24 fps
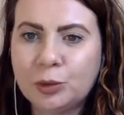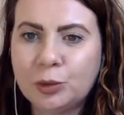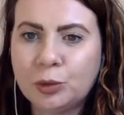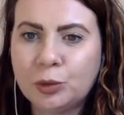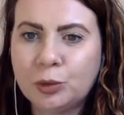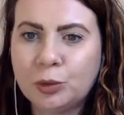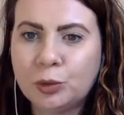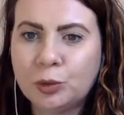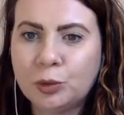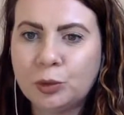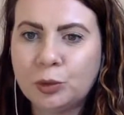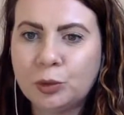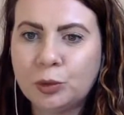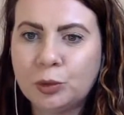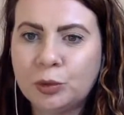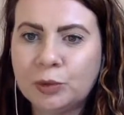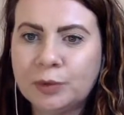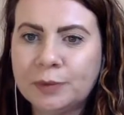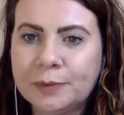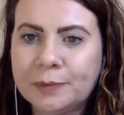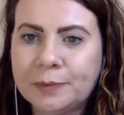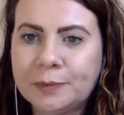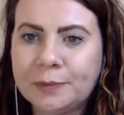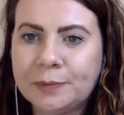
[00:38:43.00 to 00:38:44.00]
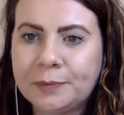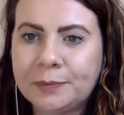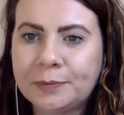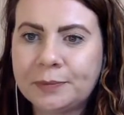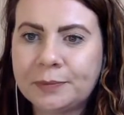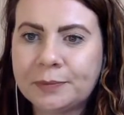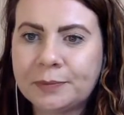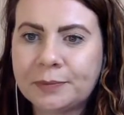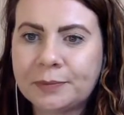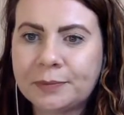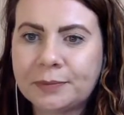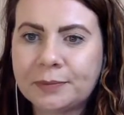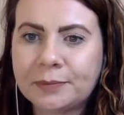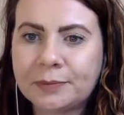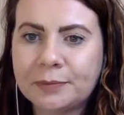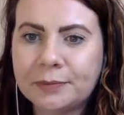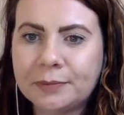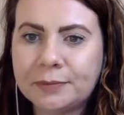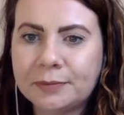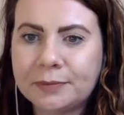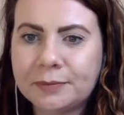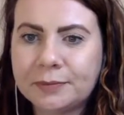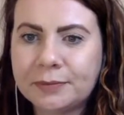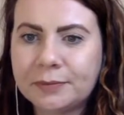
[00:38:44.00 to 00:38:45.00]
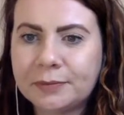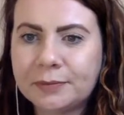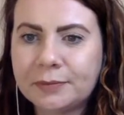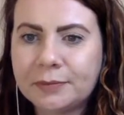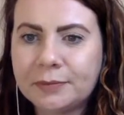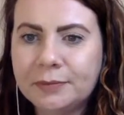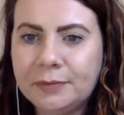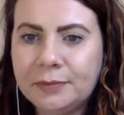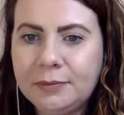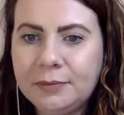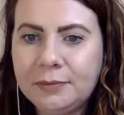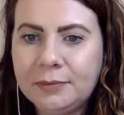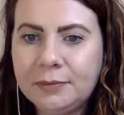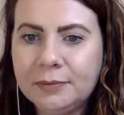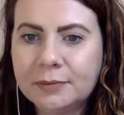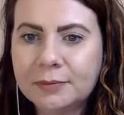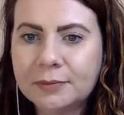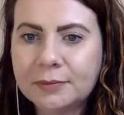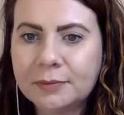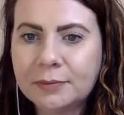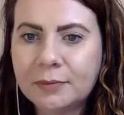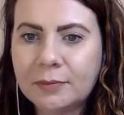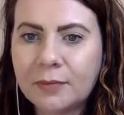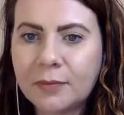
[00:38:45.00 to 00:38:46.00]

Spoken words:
No one is speaking in this clip.